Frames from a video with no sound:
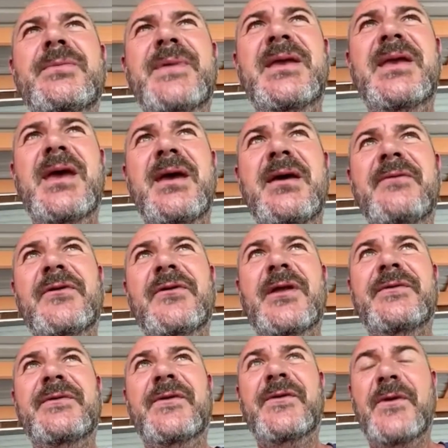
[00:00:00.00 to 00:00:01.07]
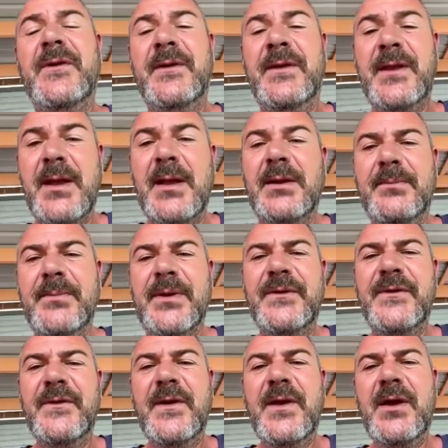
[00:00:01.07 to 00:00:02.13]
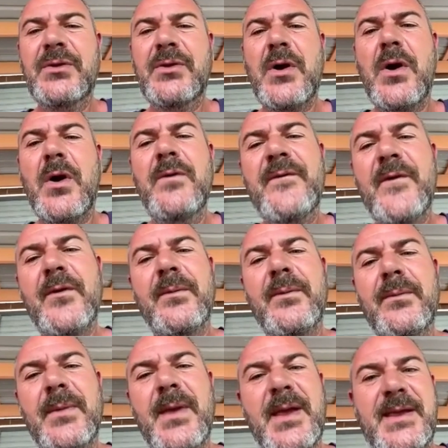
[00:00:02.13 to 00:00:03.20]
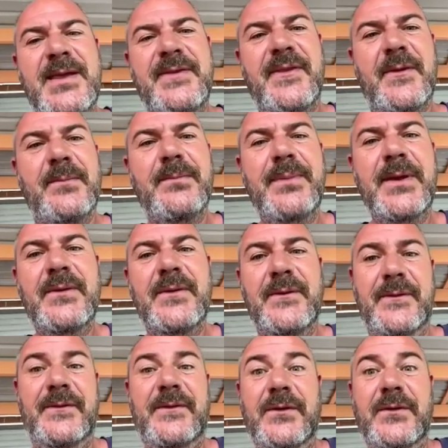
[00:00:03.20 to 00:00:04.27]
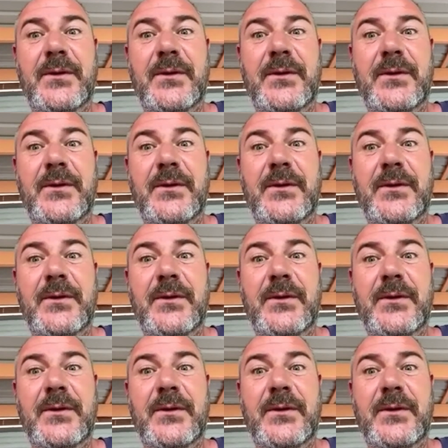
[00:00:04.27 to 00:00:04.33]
to be careful at certain elements. You can't overheat them because,